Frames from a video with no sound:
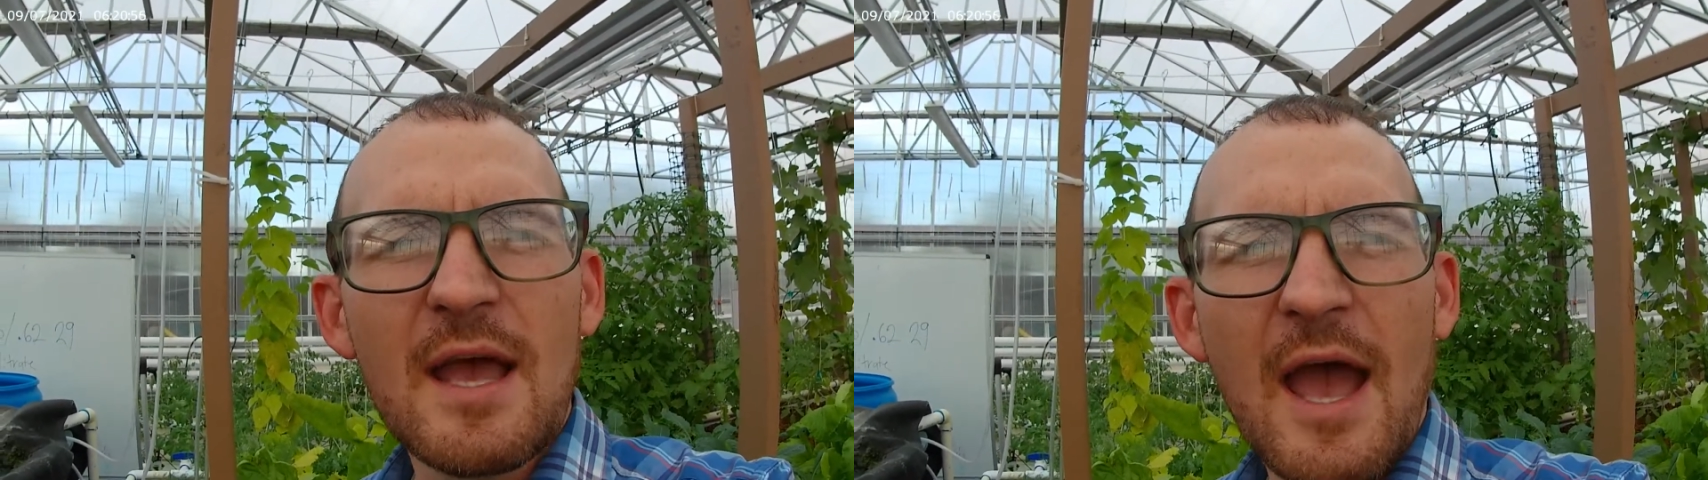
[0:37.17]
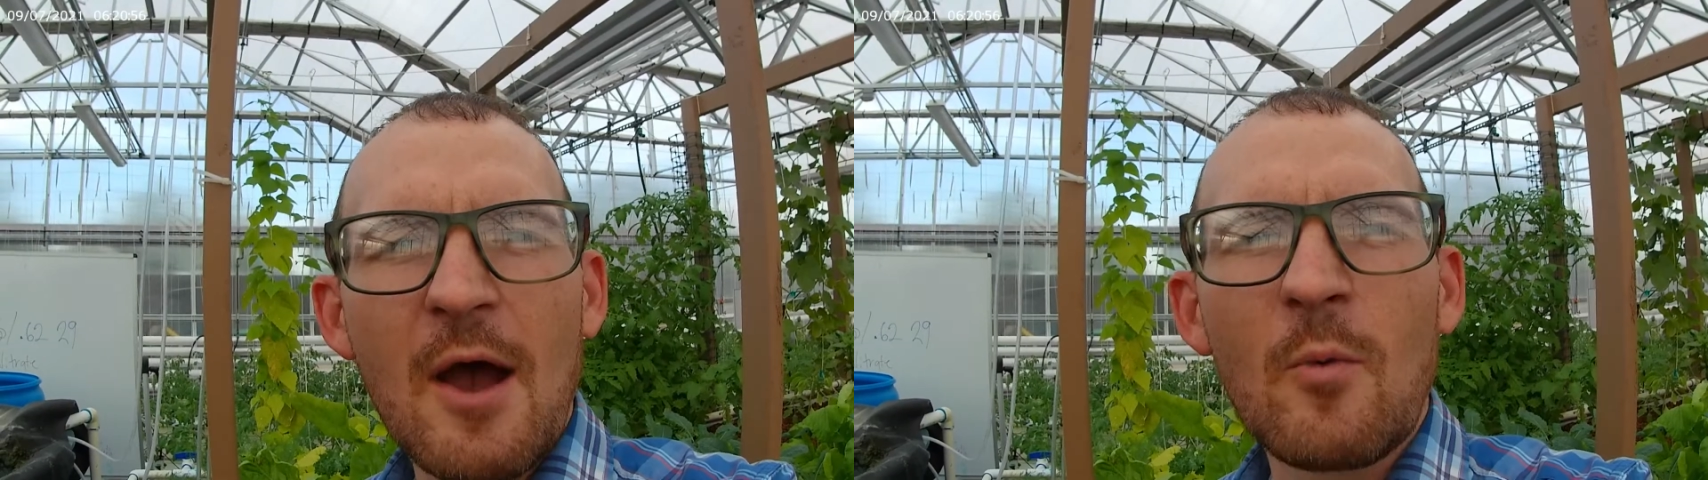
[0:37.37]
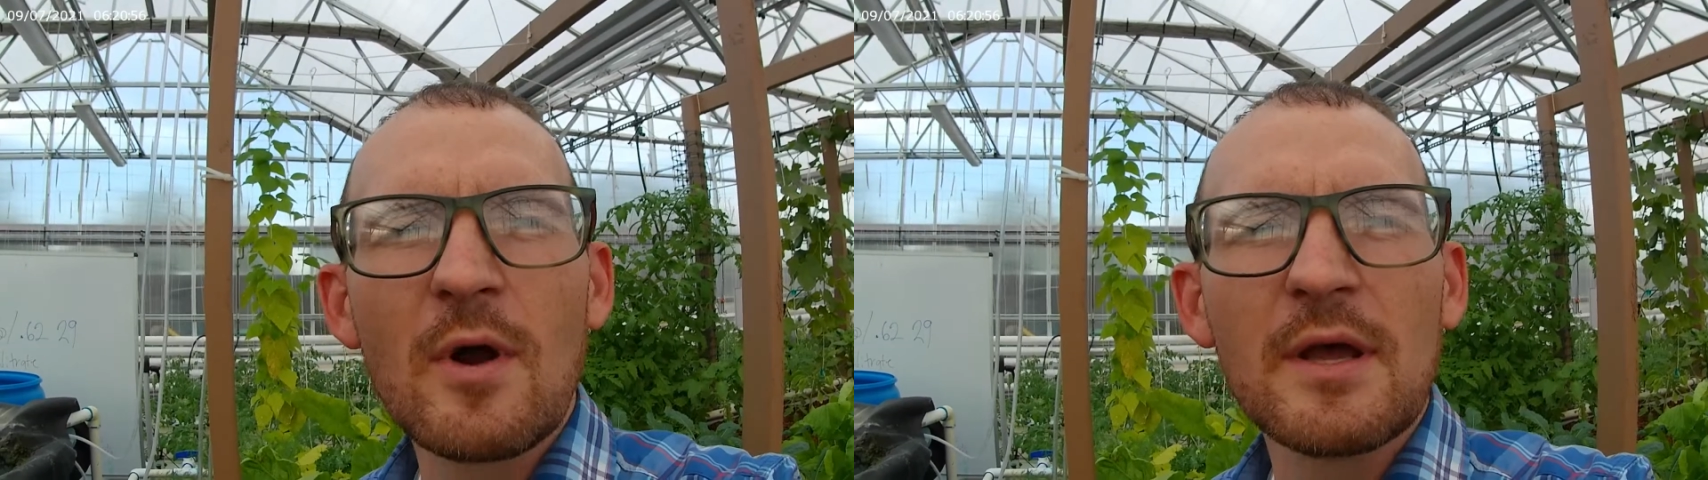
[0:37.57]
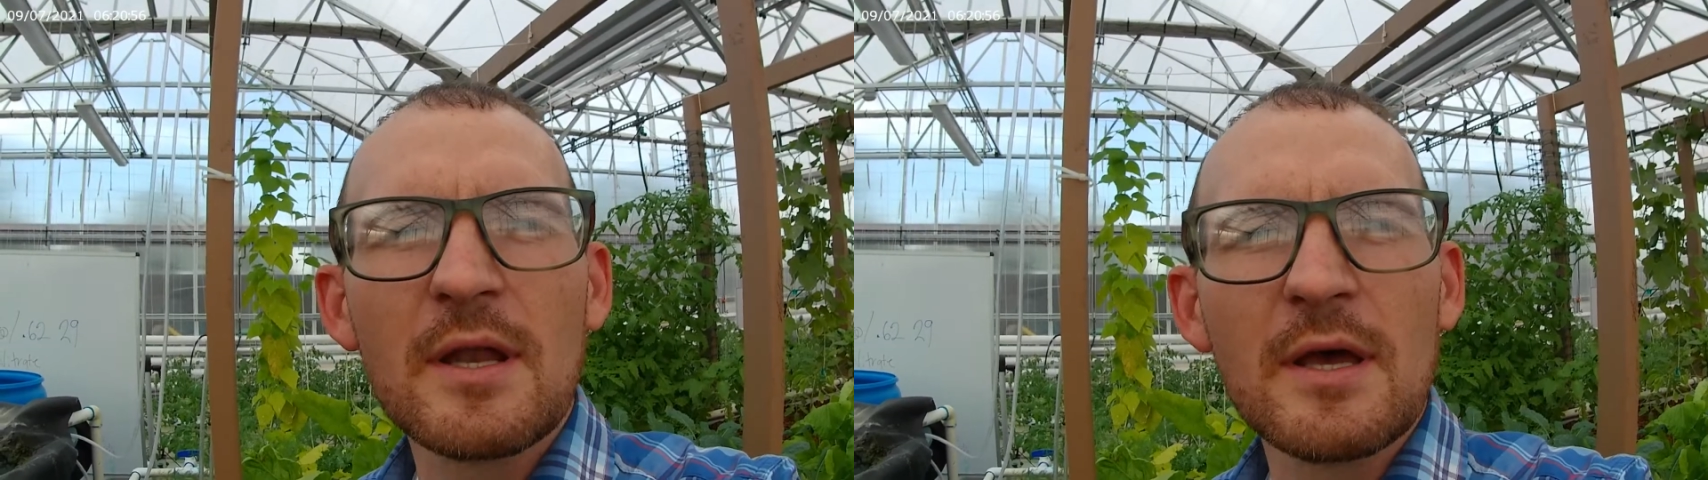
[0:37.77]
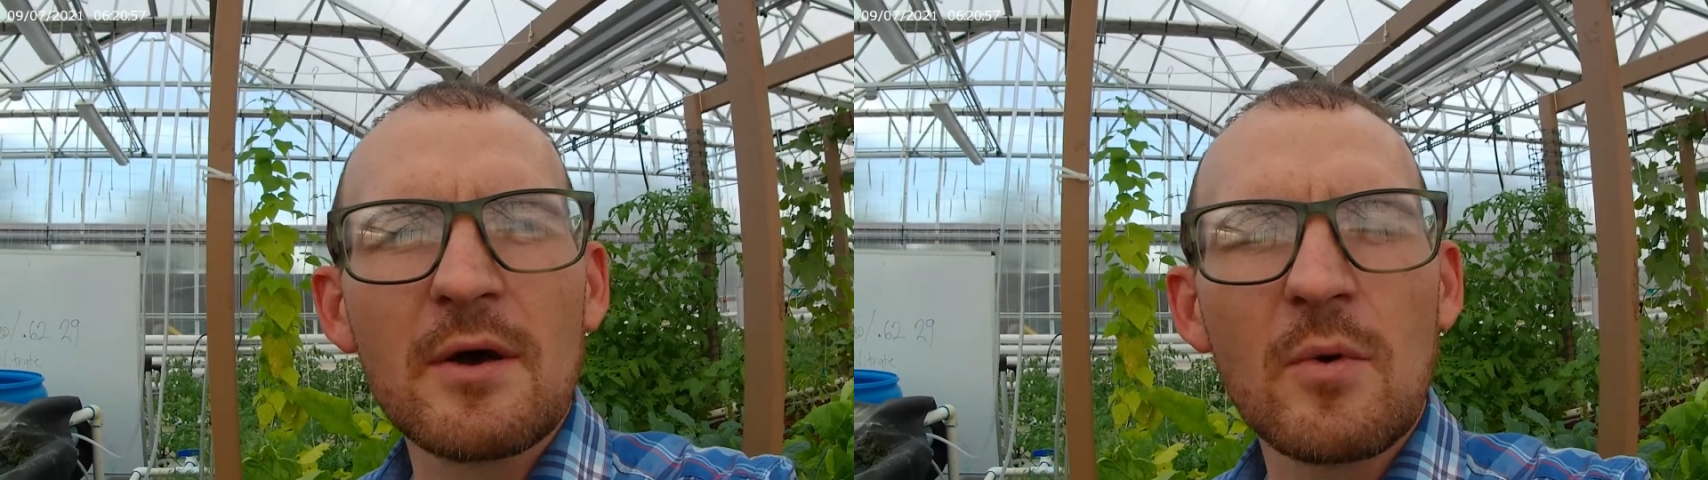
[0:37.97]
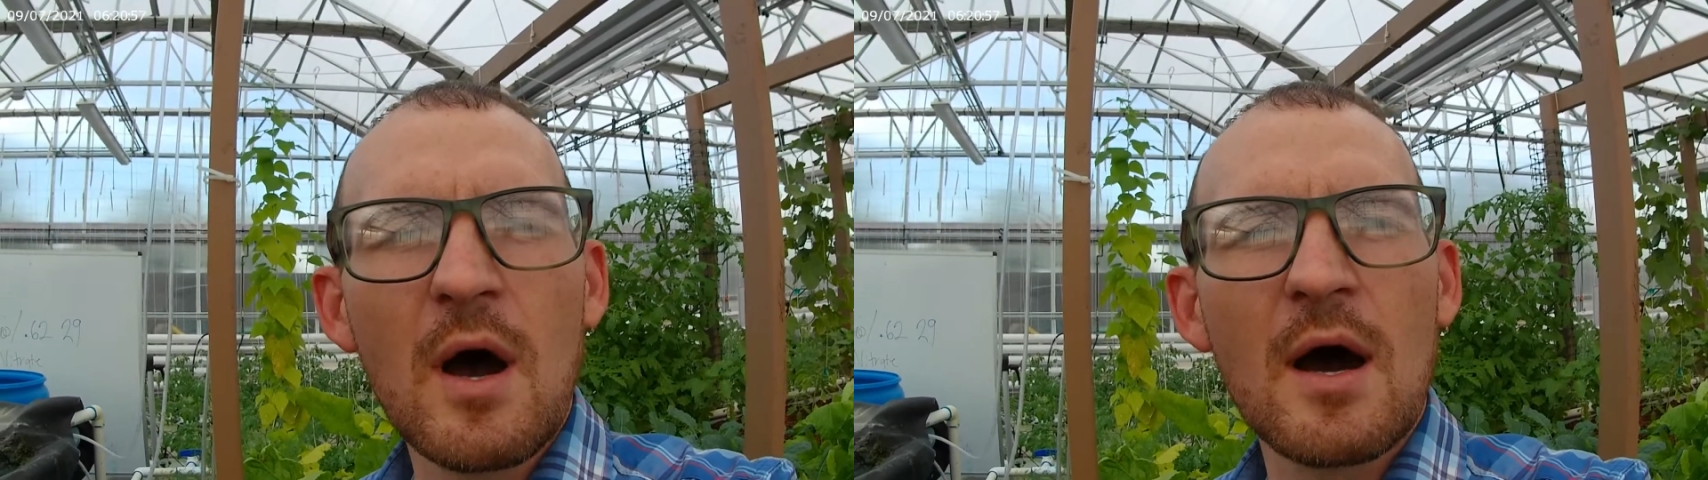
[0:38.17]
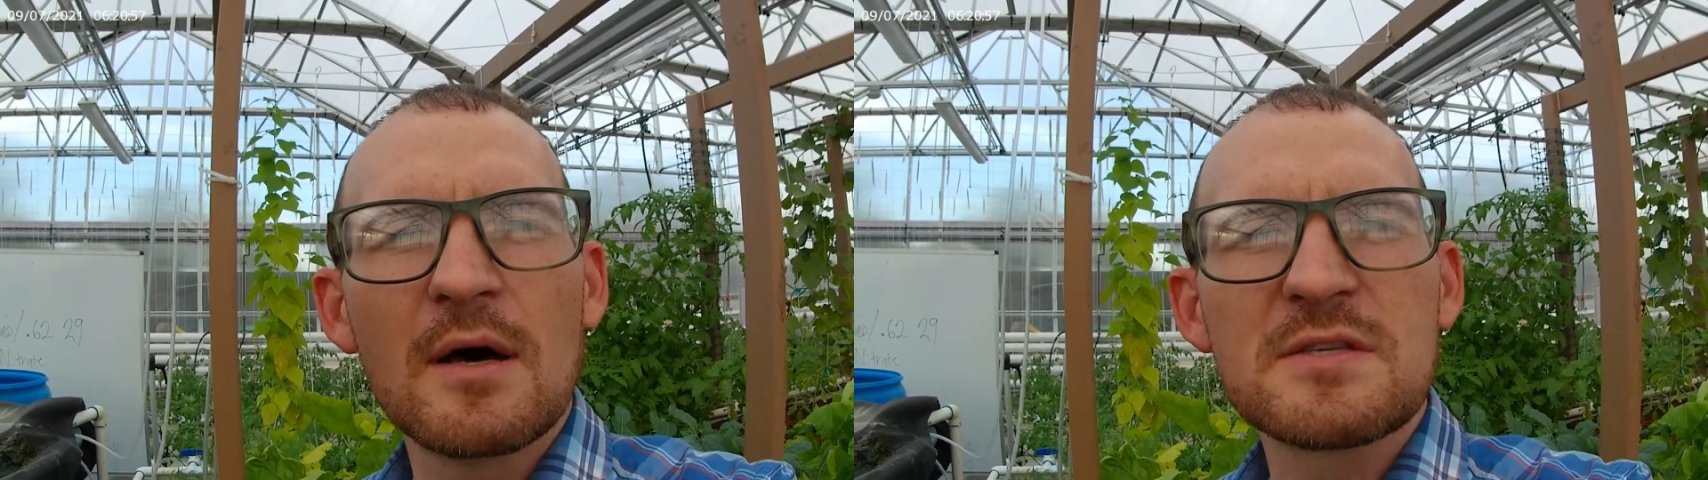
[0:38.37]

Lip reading: and we're gonna